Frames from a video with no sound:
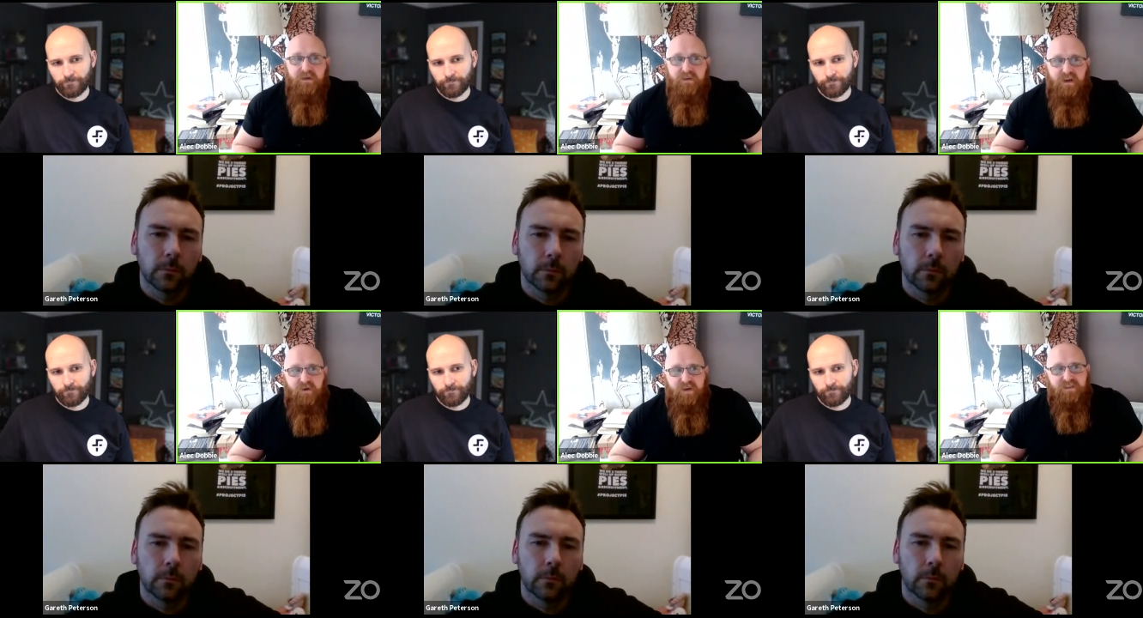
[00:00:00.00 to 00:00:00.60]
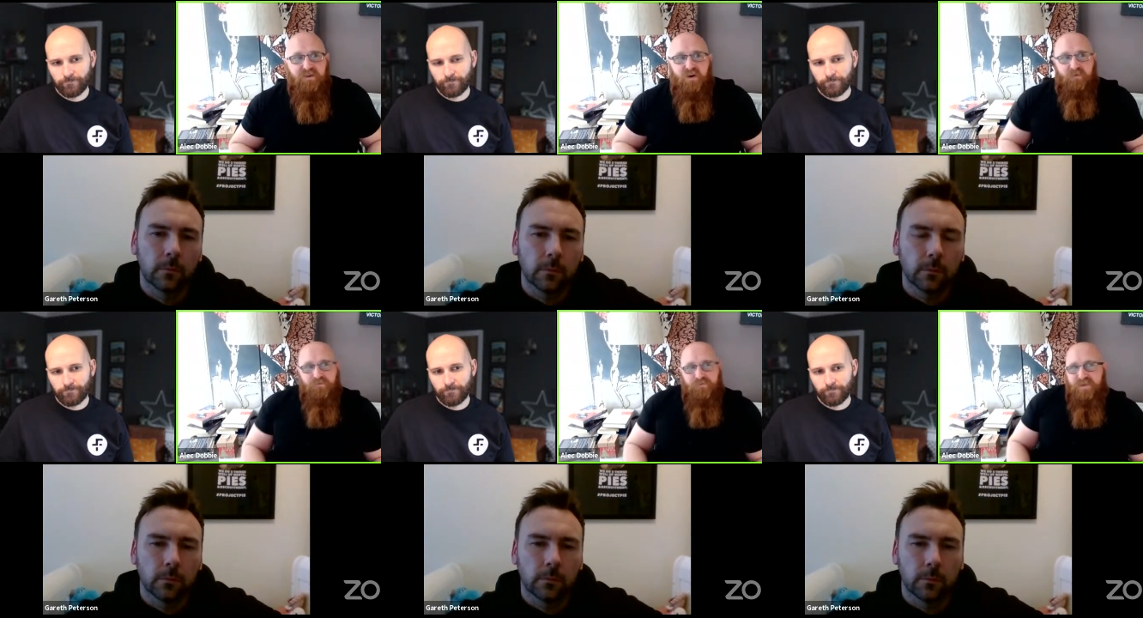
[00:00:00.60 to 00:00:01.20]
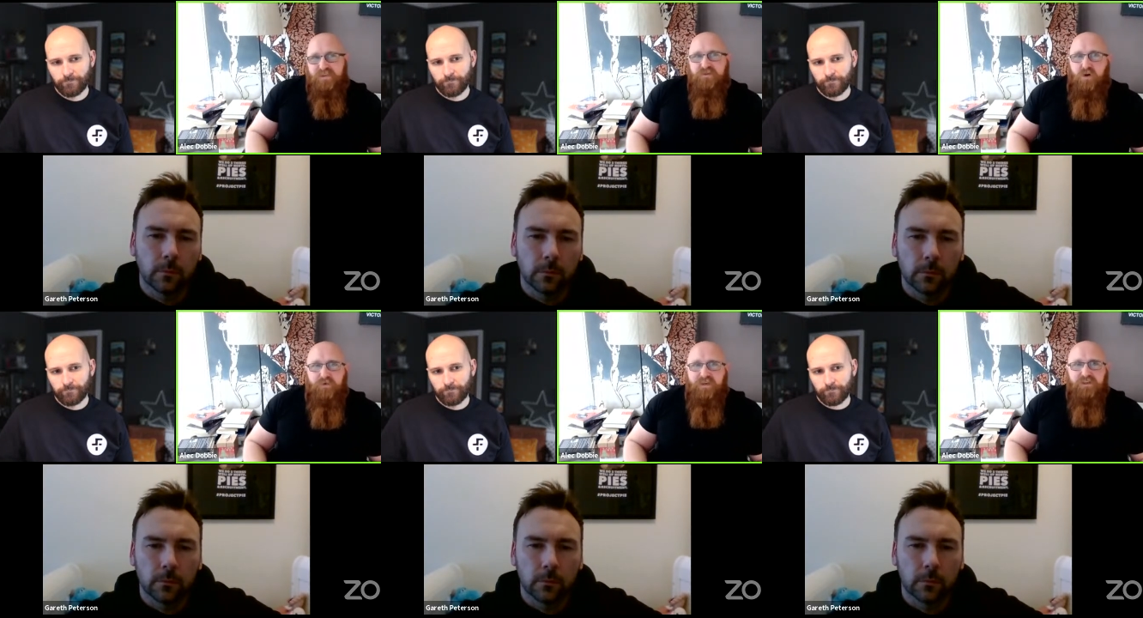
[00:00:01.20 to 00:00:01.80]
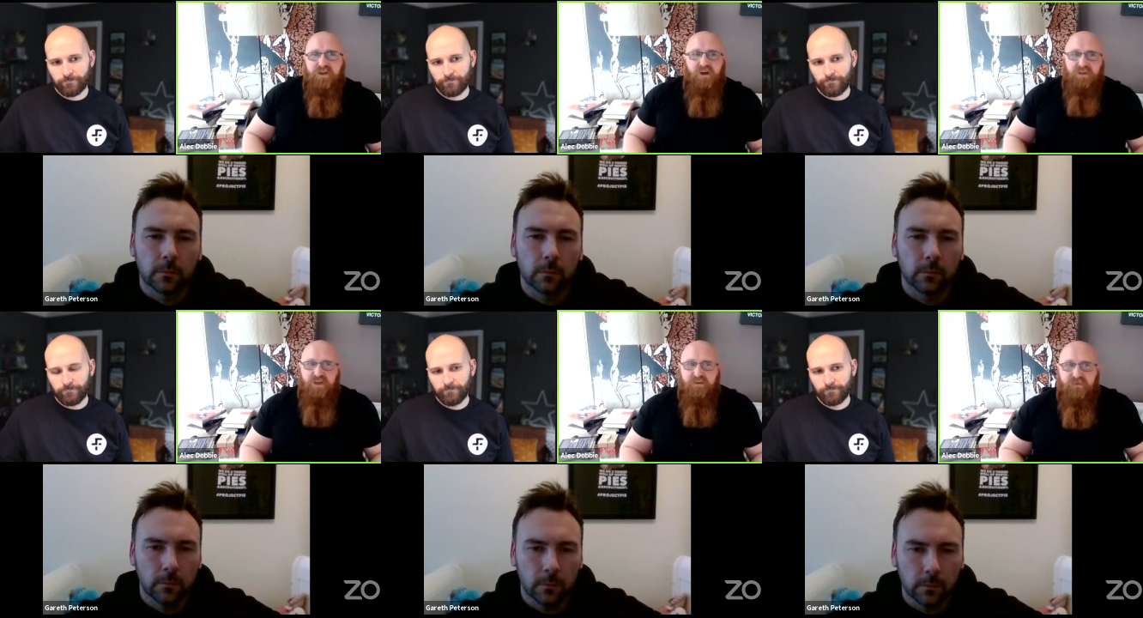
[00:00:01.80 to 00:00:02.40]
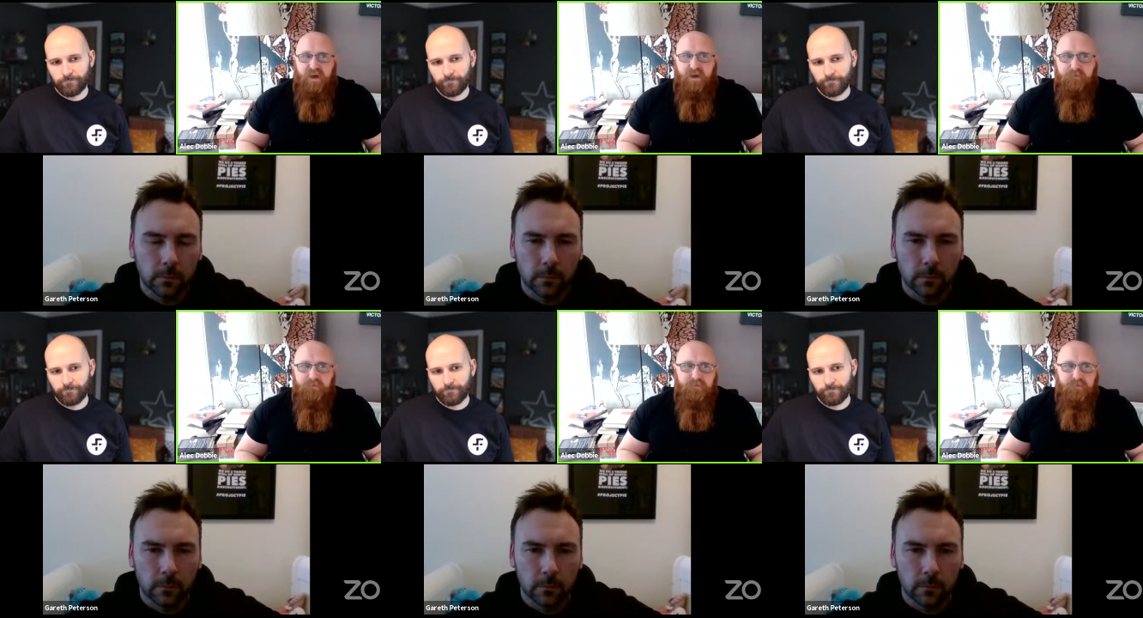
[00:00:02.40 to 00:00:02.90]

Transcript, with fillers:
Speaker 1: So it's not there's not been a giant shift there.